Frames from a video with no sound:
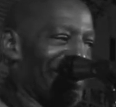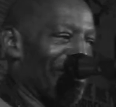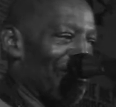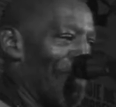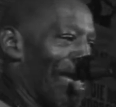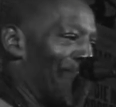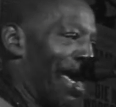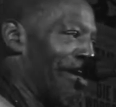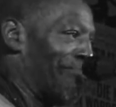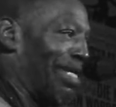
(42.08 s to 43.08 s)
Old man
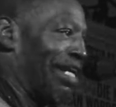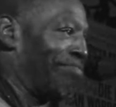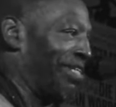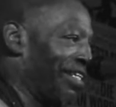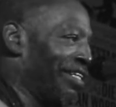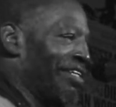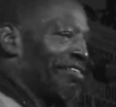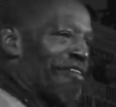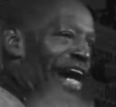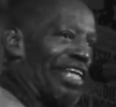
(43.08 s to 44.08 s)
Bear be up there
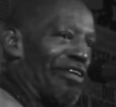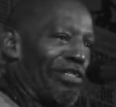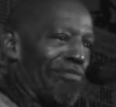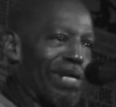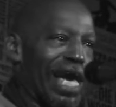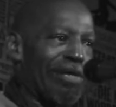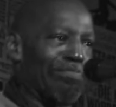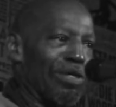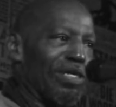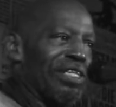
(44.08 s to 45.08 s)
writing on the
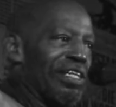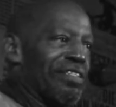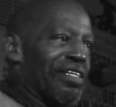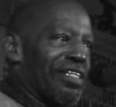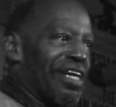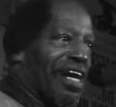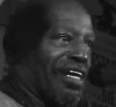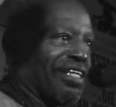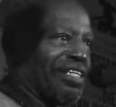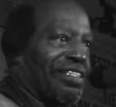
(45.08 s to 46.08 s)
blackboard. The
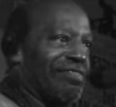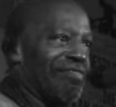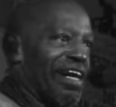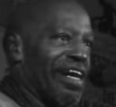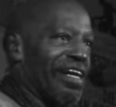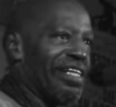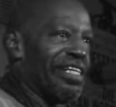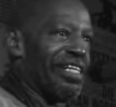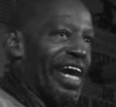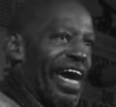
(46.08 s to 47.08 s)

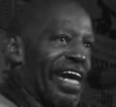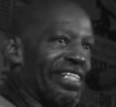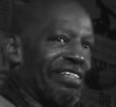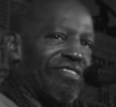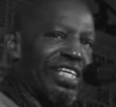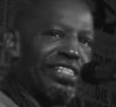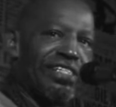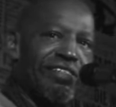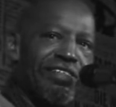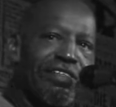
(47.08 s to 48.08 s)
non-violent
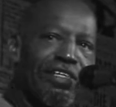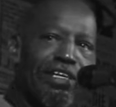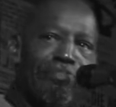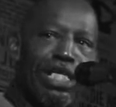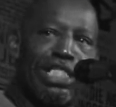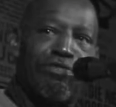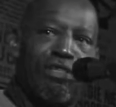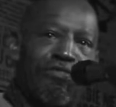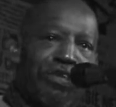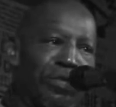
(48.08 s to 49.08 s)
activist must
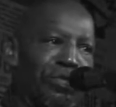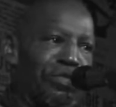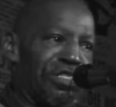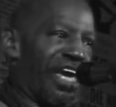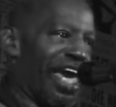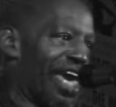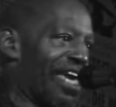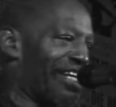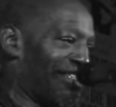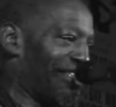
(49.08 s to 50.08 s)
refuse to
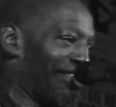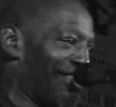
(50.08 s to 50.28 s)
hate.